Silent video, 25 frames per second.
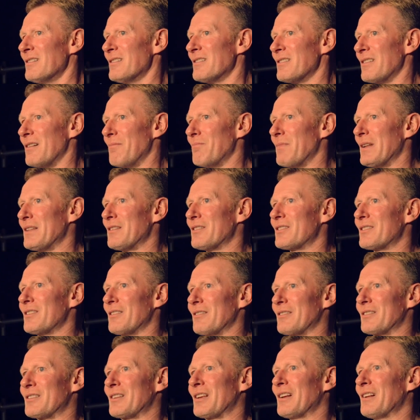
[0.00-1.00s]
The
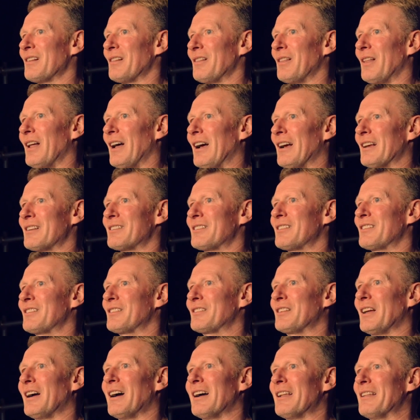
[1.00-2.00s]
mincer's last
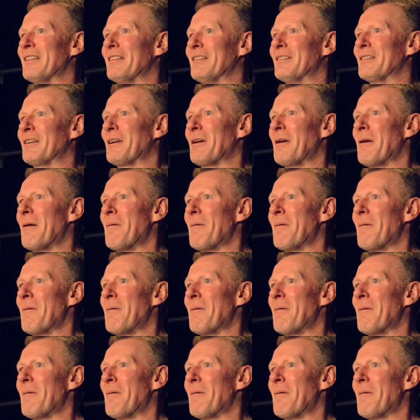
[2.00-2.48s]
stand.